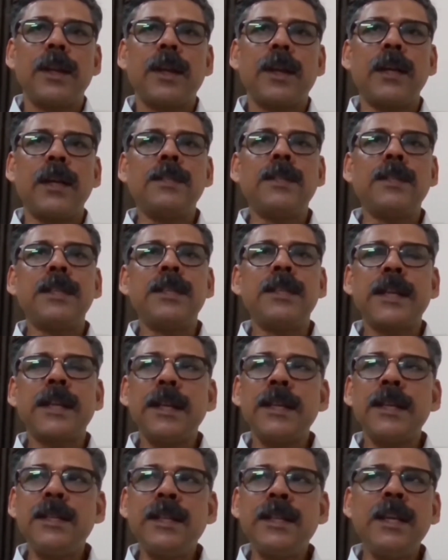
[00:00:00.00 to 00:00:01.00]

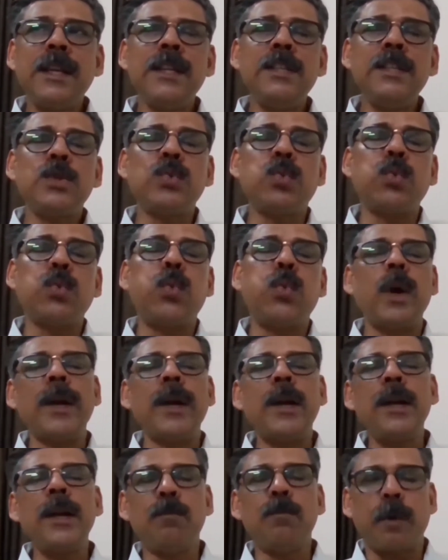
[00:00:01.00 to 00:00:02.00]
consistency is
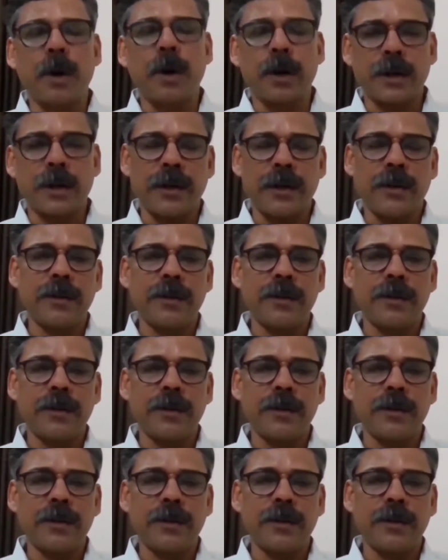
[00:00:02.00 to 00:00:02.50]
very important.